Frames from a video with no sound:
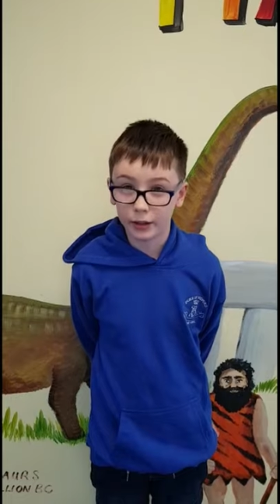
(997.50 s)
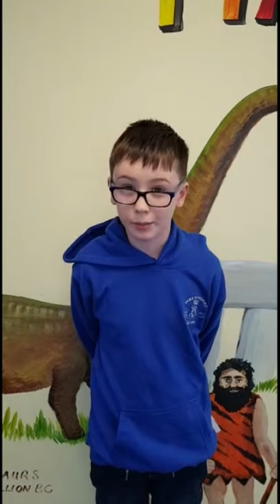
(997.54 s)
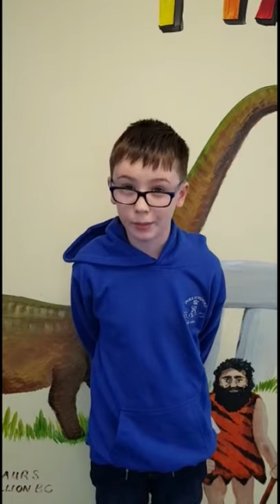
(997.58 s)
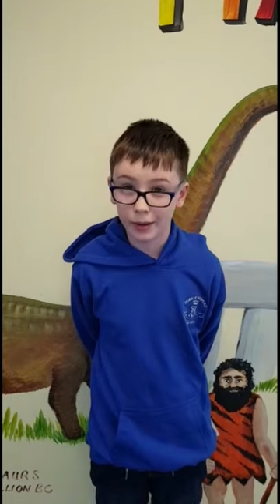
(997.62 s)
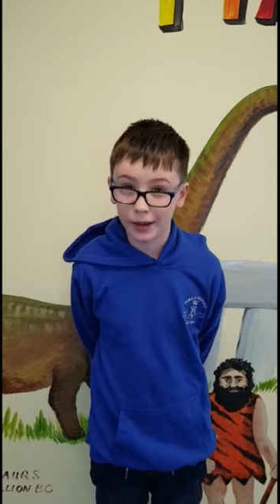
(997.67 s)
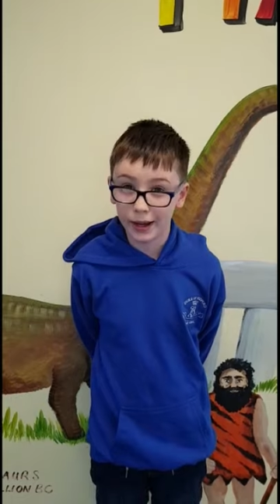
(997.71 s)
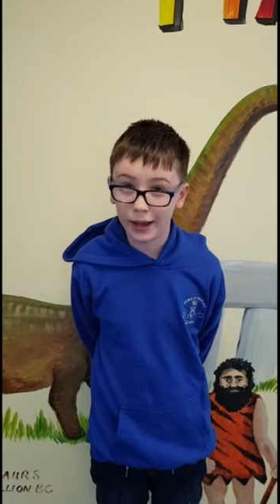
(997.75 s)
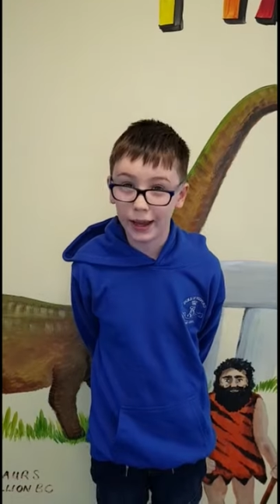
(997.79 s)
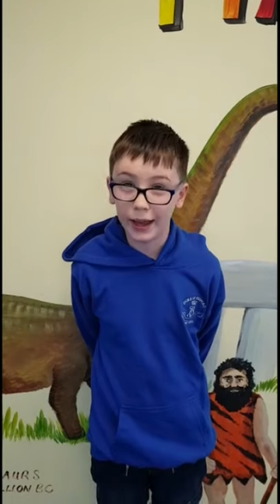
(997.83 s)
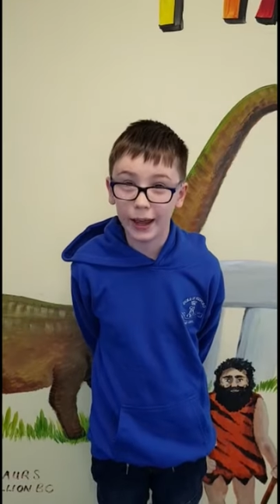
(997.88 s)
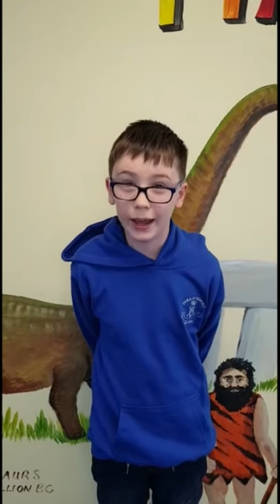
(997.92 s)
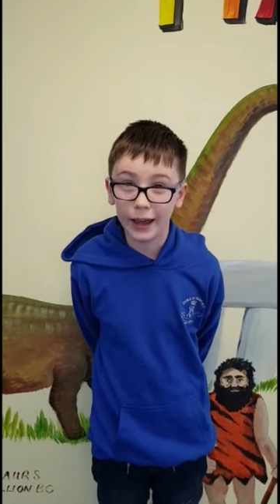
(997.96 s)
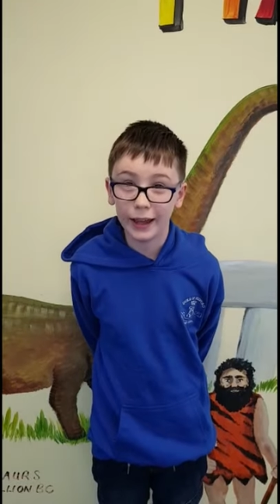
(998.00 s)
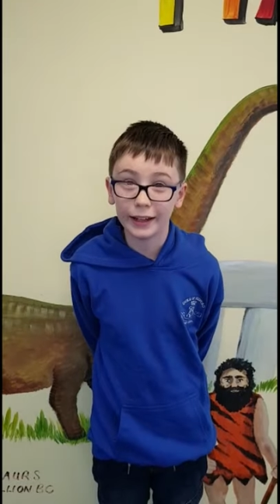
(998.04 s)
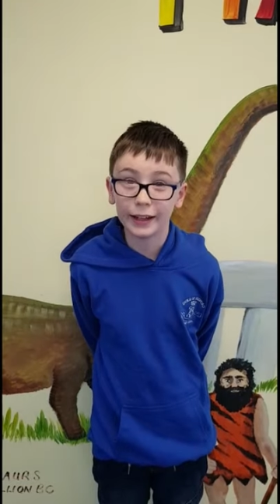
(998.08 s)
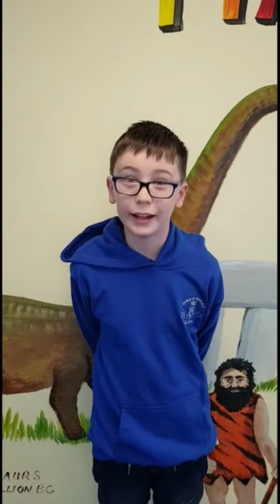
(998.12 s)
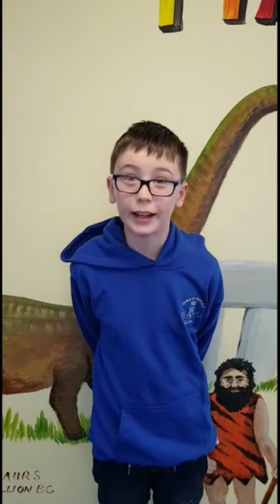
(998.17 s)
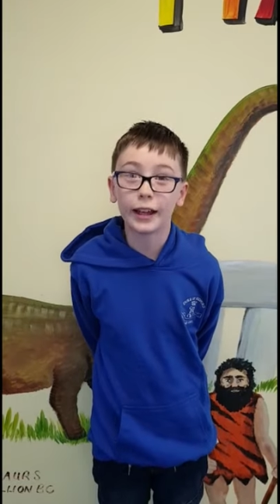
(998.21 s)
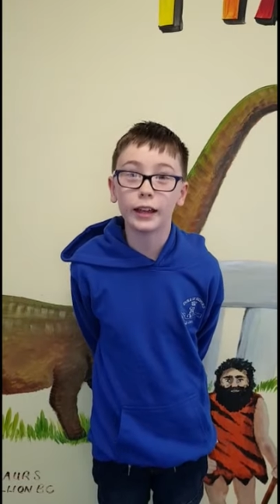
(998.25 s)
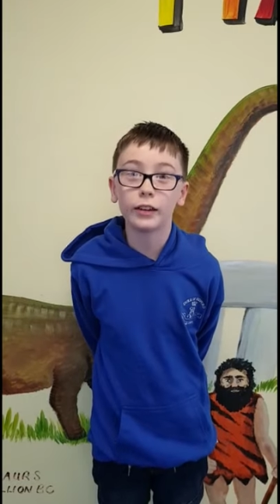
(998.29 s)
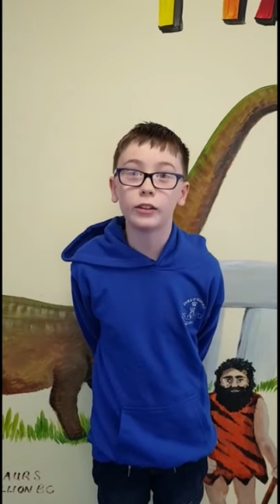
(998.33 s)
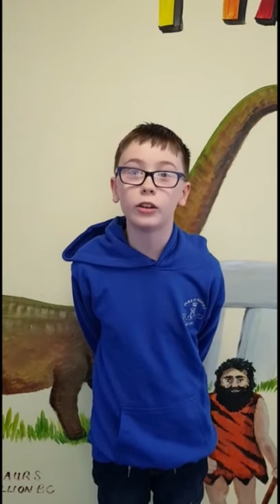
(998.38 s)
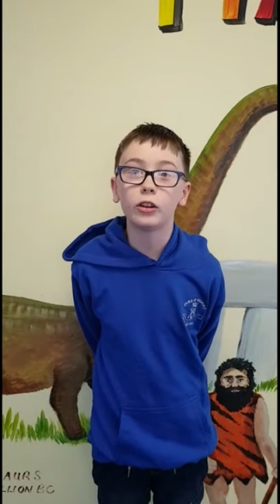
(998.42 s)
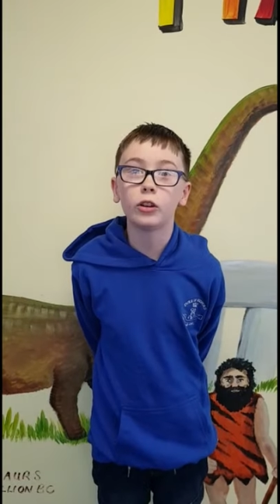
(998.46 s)
in my hair and I
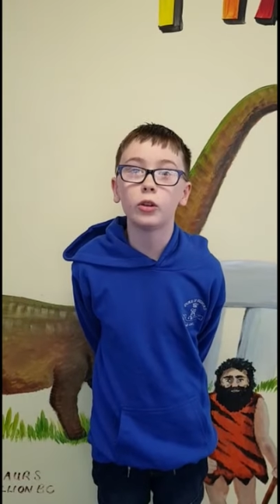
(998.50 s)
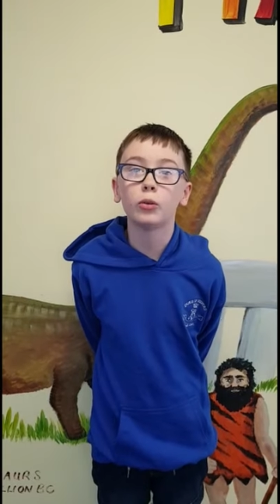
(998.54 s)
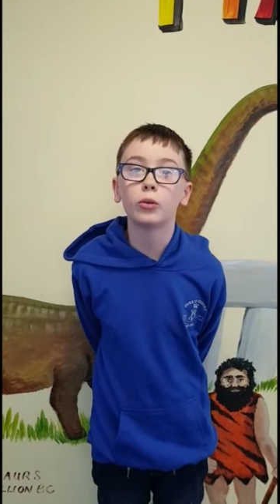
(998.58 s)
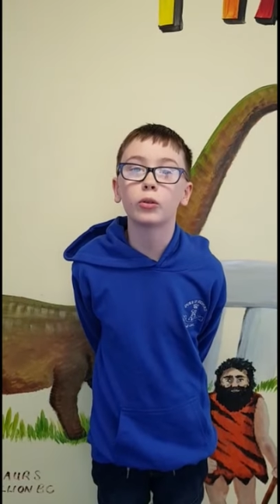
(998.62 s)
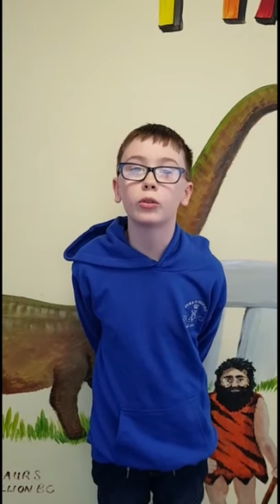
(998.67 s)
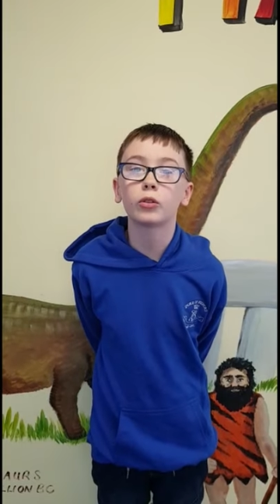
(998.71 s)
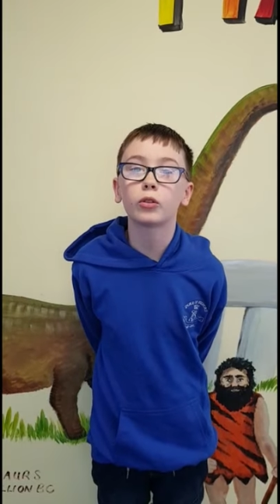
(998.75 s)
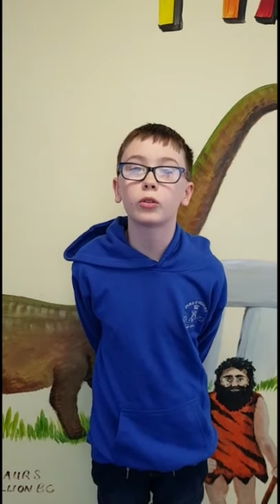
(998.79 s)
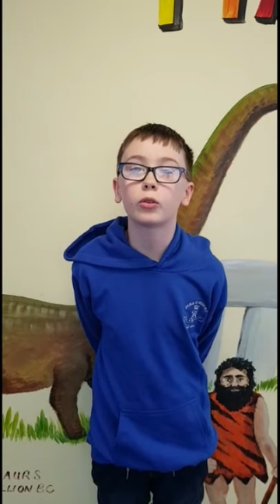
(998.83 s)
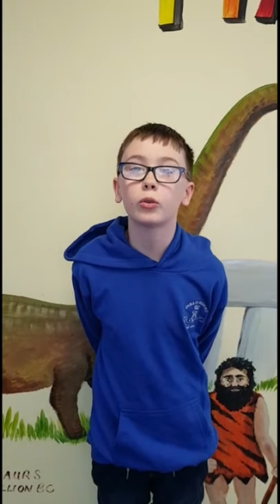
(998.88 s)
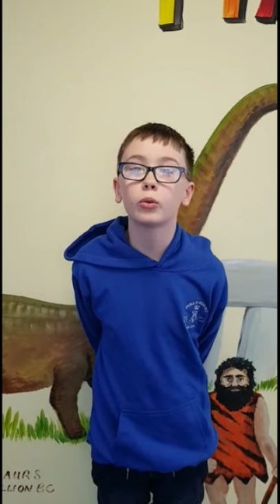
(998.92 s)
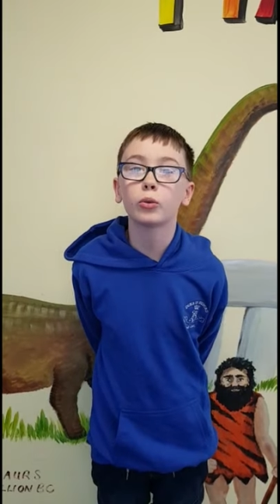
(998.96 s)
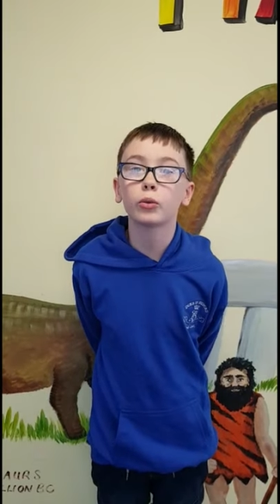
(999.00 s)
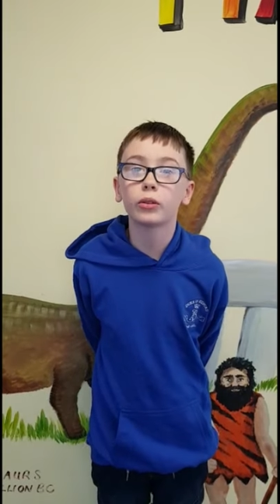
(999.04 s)
had to use school